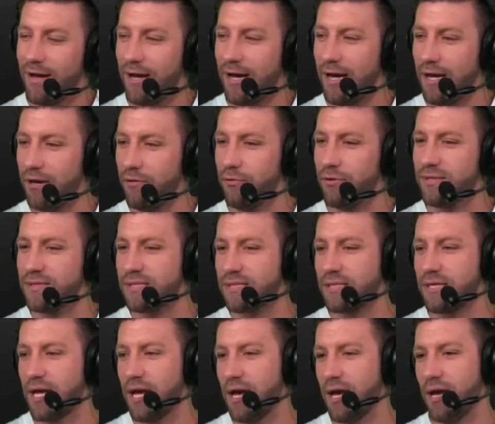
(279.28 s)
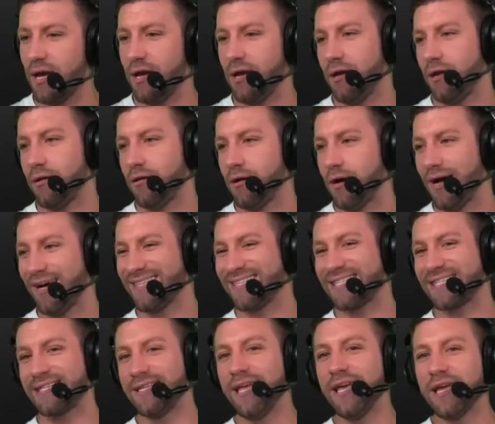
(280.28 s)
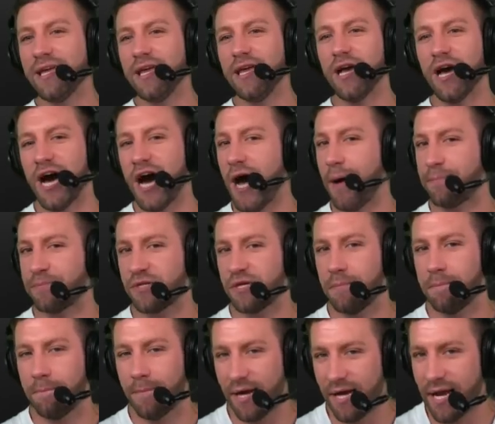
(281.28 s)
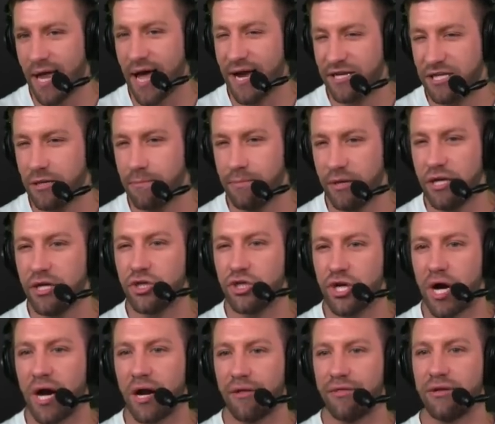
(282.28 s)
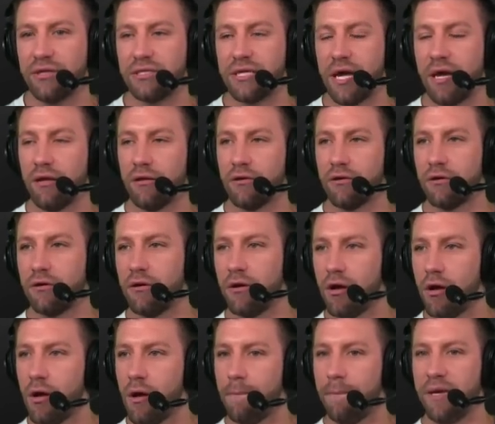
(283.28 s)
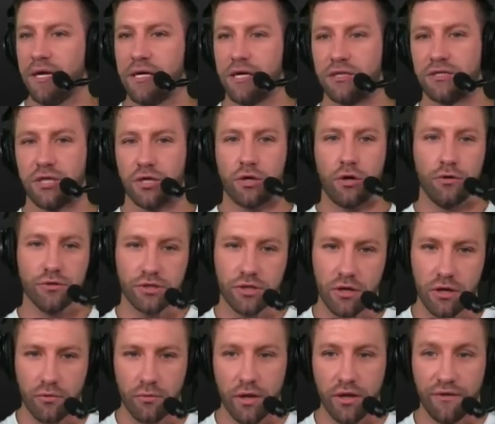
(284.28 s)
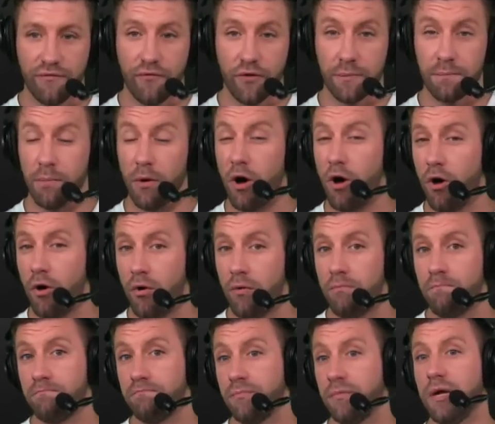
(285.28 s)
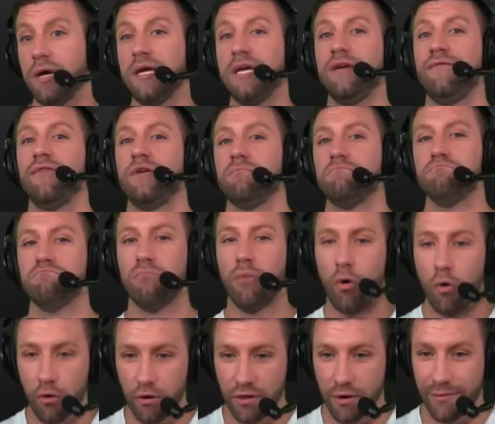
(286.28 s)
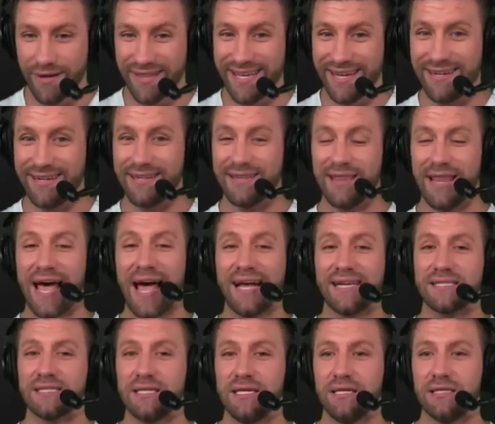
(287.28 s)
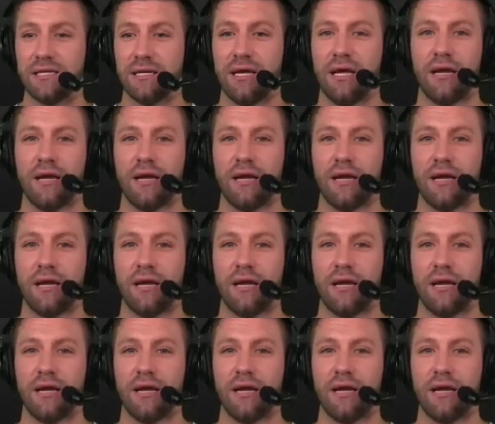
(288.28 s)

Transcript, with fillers: I would say a sneaky option might actually be Jonathan Taylor because the Colts are going to run the football even more than what they did last season.